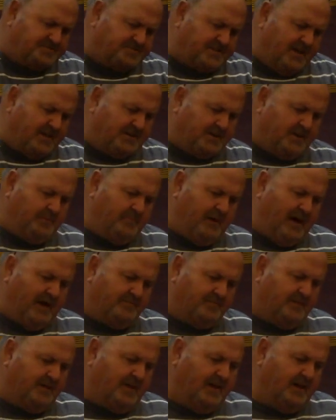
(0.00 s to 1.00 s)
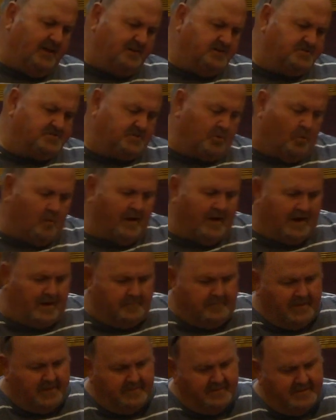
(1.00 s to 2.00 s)
thinking about today at the store, I'll
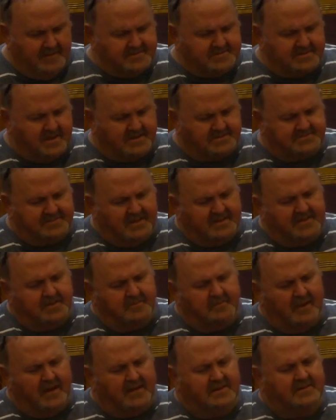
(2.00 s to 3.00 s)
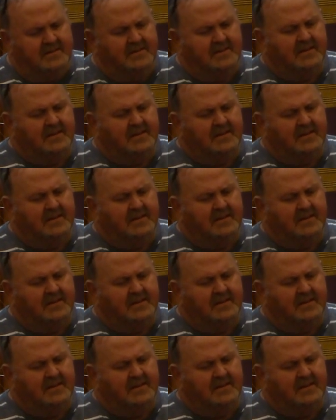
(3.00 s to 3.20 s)
admit this, I was thinking about